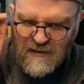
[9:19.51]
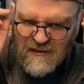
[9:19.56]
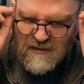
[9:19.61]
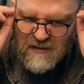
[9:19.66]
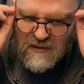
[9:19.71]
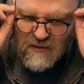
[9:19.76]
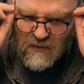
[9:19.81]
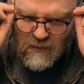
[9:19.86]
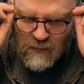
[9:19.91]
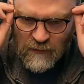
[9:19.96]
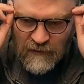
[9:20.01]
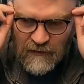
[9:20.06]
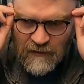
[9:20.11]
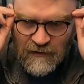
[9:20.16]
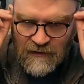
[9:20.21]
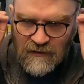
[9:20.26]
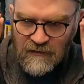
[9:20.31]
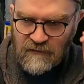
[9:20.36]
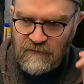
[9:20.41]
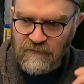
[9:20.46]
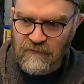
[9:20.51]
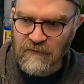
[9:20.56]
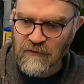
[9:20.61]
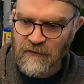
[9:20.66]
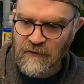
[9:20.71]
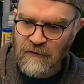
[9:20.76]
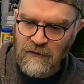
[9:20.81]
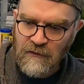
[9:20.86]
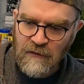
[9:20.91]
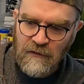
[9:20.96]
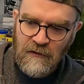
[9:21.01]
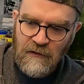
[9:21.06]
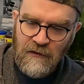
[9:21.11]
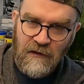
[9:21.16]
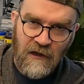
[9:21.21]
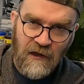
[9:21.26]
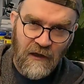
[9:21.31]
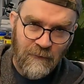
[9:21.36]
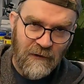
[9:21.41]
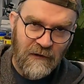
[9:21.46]
So we have
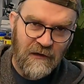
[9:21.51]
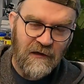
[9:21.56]
1.5